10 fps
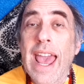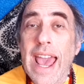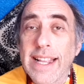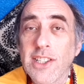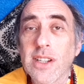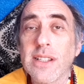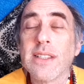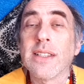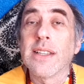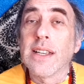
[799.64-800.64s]

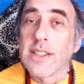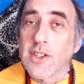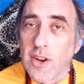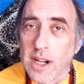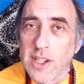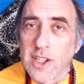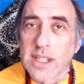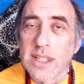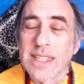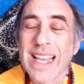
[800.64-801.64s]
Ancient
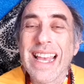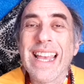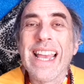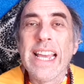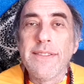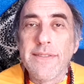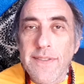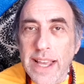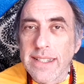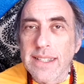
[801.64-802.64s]
astrologers
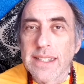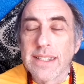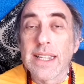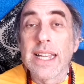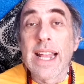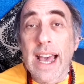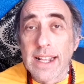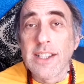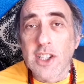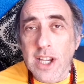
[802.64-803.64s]
invented an
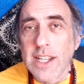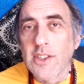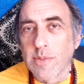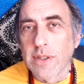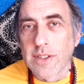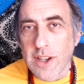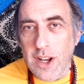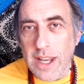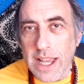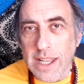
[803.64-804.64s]
unchangeable
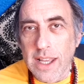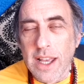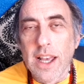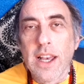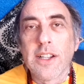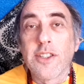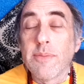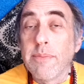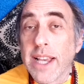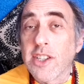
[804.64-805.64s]
zodiac to
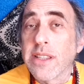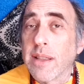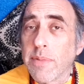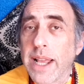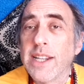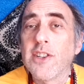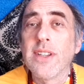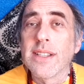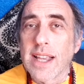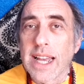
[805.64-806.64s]
measure the
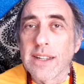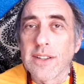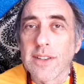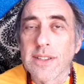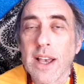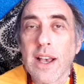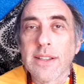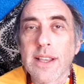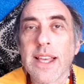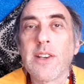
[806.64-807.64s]
planetary cycles
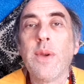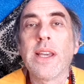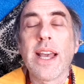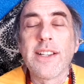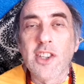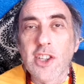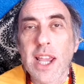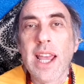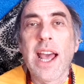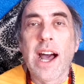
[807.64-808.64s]
so that we can
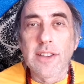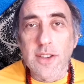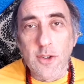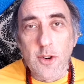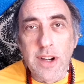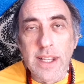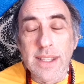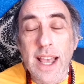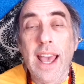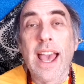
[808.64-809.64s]
share our
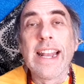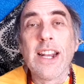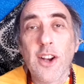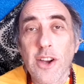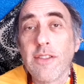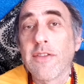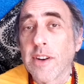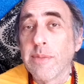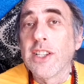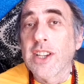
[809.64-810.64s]
stories and learn
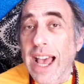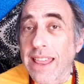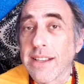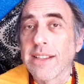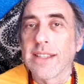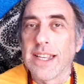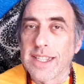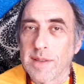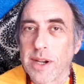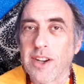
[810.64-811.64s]
from each other's
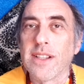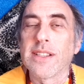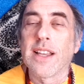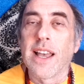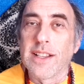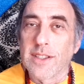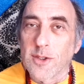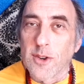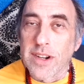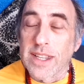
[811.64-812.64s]
experience and
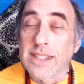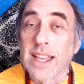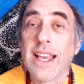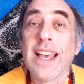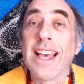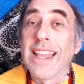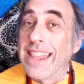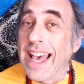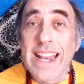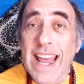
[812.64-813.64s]
stories.
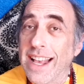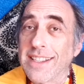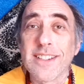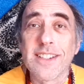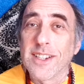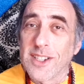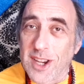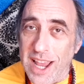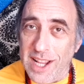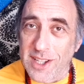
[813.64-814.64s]
That hasn't
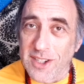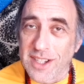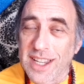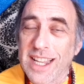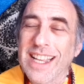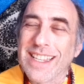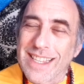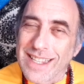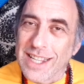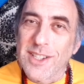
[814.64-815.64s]
changed.
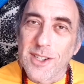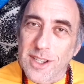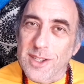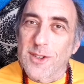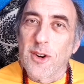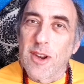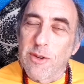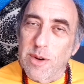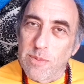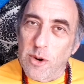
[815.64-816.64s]
Stick to the story
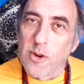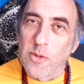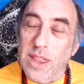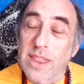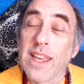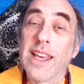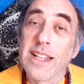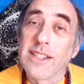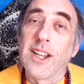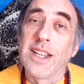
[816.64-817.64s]
you were born with.
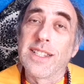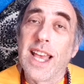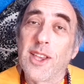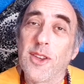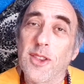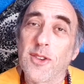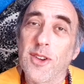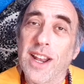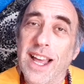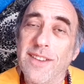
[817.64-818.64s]
It's going to take you
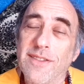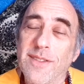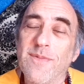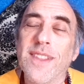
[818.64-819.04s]
through life.